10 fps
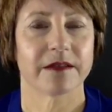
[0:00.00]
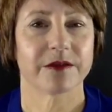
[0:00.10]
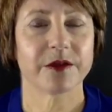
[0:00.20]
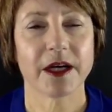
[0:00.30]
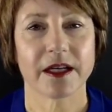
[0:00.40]

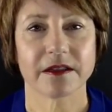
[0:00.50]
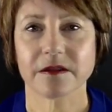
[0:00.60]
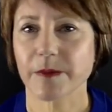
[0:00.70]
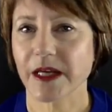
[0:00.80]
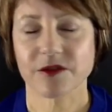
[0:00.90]

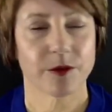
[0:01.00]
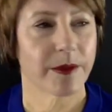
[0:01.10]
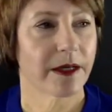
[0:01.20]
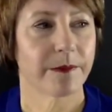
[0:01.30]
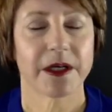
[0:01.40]
friends,
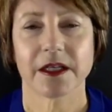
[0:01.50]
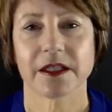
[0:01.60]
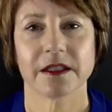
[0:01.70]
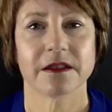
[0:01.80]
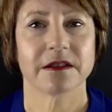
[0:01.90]
mastermind
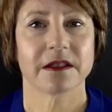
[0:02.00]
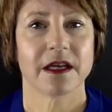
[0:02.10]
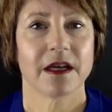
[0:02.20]
buddies,